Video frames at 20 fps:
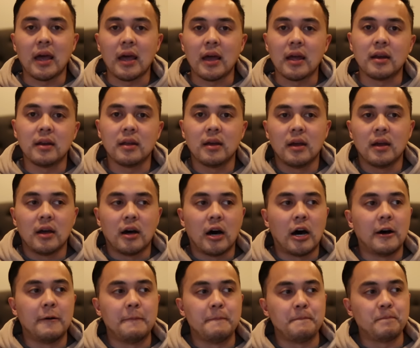And
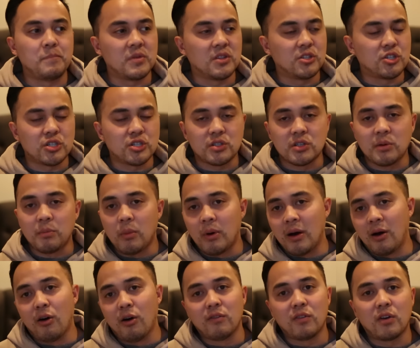um, just some
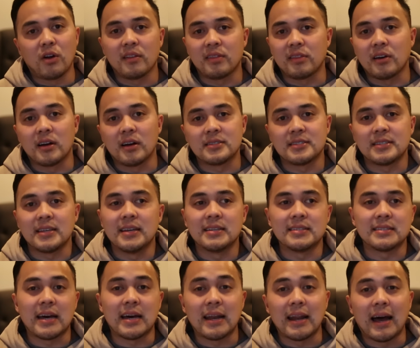my overall thoughts
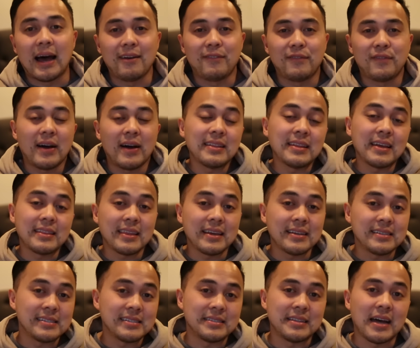is that I find that they
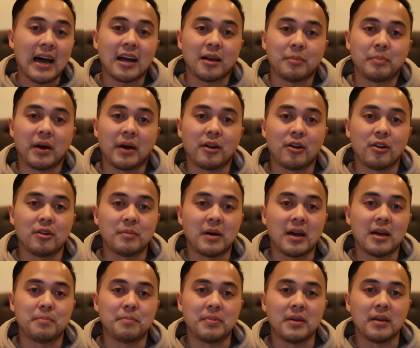stack better in
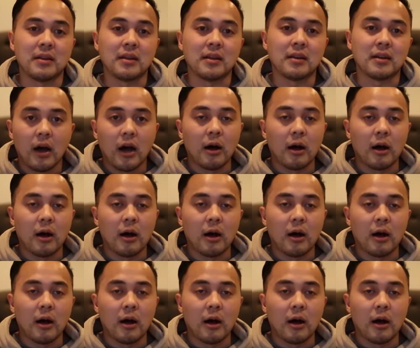my opinion.